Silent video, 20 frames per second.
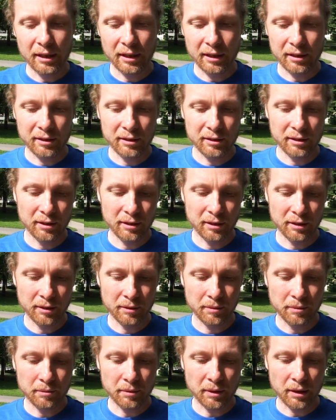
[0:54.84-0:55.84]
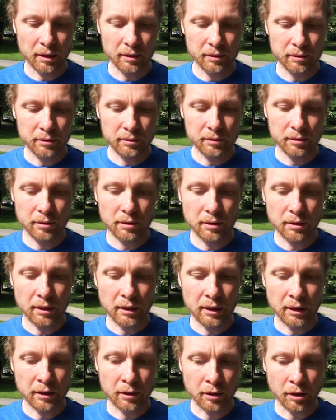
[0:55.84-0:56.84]
And the
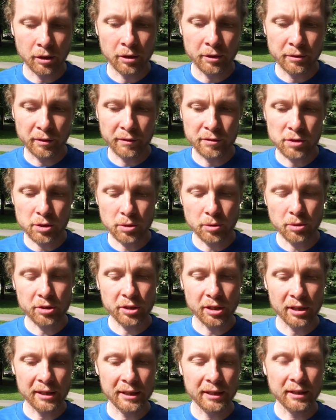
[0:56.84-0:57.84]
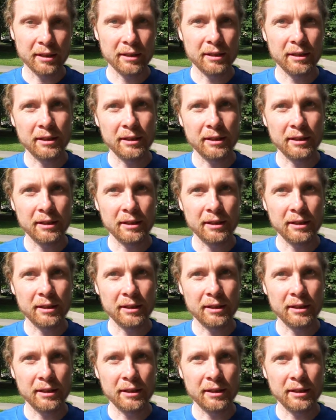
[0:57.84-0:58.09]
ecology of storytelling,